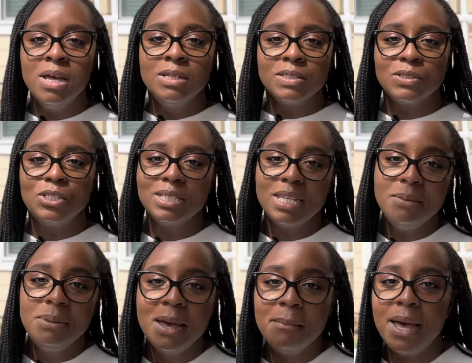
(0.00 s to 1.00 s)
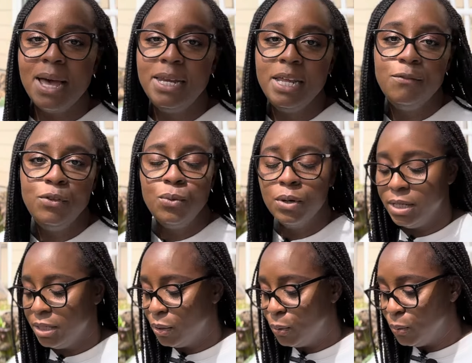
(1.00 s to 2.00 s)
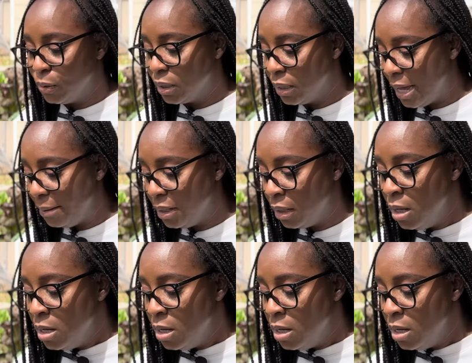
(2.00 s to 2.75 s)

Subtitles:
So just keep that in mind if you are in a cooler climate.